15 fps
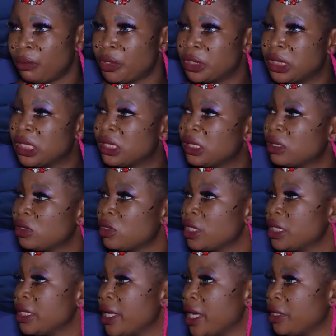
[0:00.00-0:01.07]
But this is
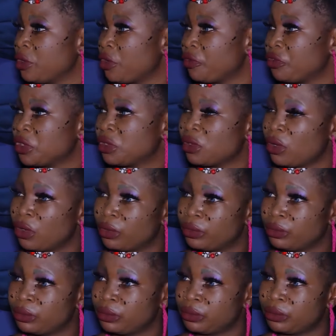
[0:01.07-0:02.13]
not the end of it all.
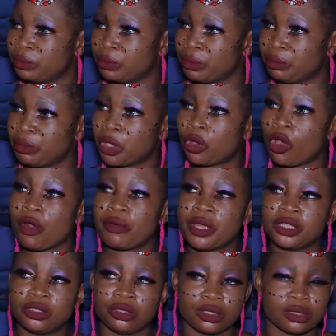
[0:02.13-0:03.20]
Be
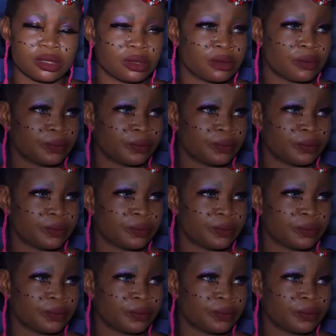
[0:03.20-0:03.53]
courageous.